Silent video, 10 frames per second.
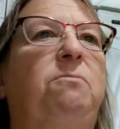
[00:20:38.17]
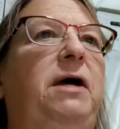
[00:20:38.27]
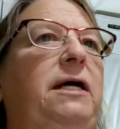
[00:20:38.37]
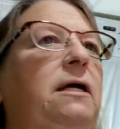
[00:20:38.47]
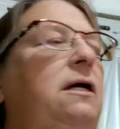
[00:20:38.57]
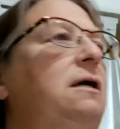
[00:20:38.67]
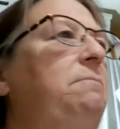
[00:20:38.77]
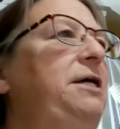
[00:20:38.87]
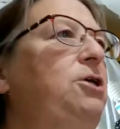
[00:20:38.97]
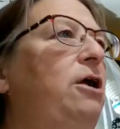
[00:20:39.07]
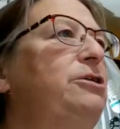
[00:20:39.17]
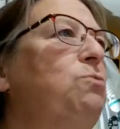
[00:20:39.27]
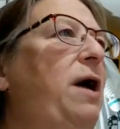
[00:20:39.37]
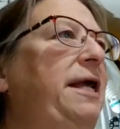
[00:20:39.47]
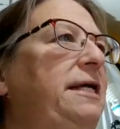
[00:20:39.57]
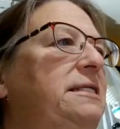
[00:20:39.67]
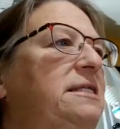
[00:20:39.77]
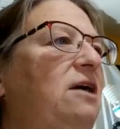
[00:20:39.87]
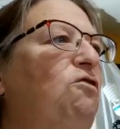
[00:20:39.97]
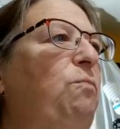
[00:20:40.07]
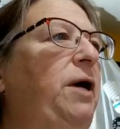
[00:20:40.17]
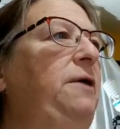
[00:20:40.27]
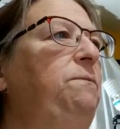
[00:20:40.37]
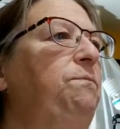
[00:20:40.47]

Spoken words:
my daughter's wedding and stuff, but